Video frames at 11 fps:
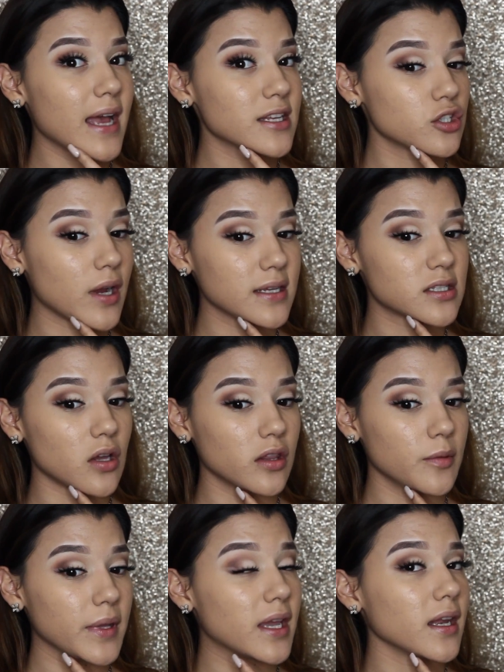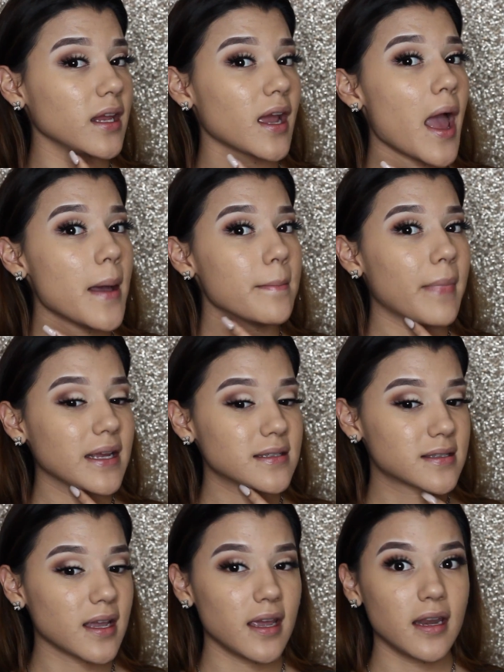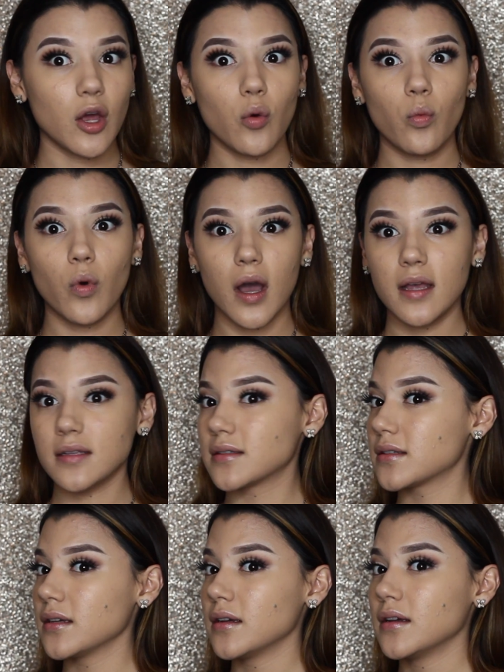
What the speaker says: As you guys saw in the beginning, my skin was